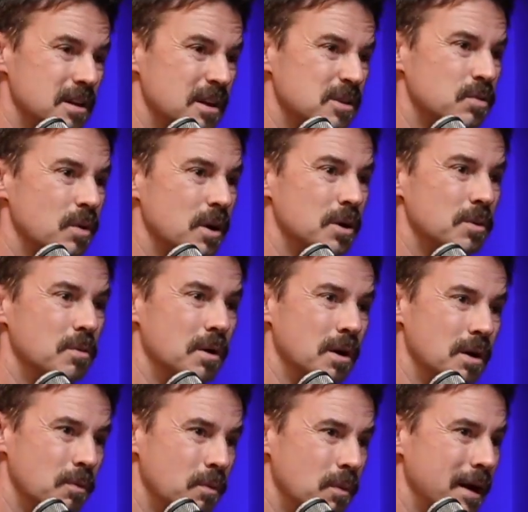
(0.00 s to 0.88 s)
that's why you
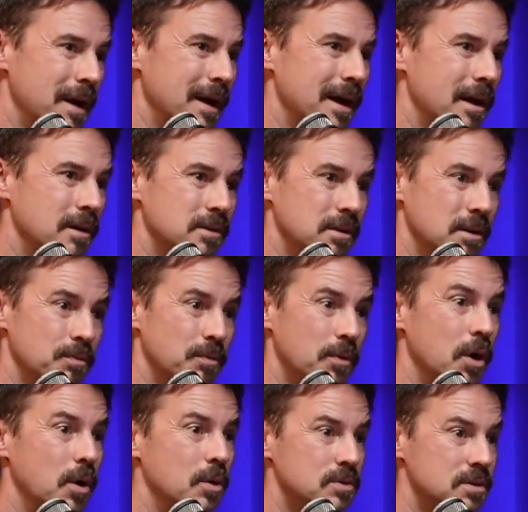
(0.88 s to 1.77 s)
want to weigh out the
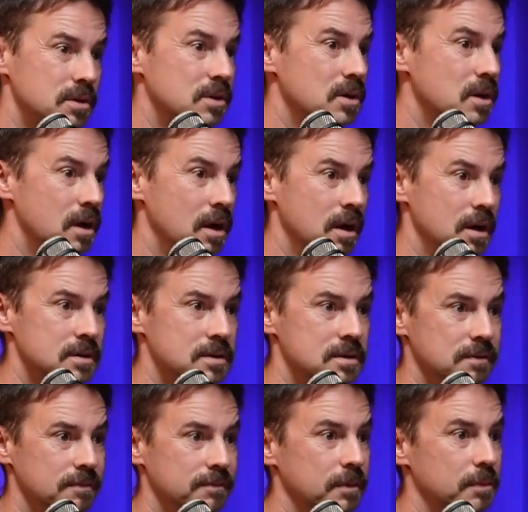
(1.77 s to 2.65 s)
pros and
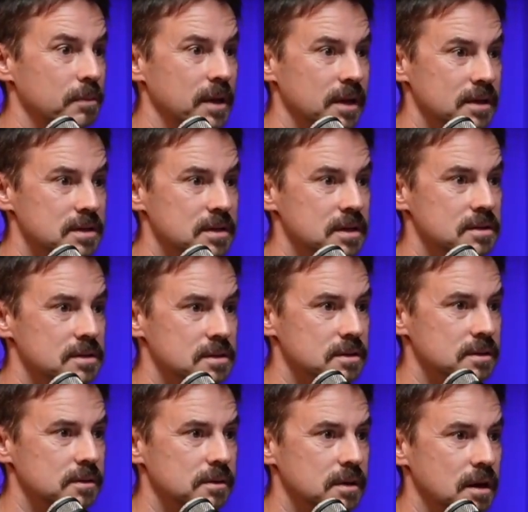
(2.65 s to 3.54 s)
cons if it makes sense
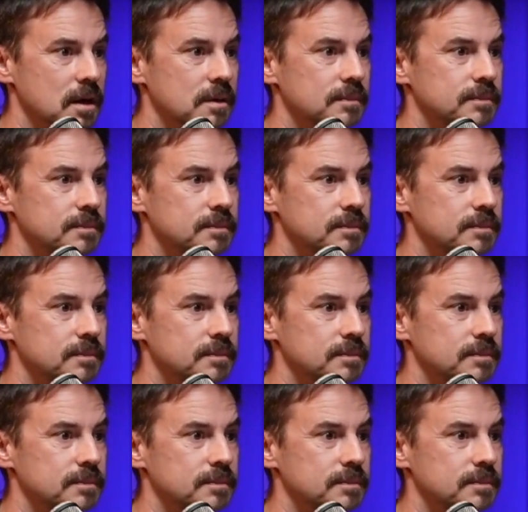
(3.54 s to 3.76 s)
to you. Yeah.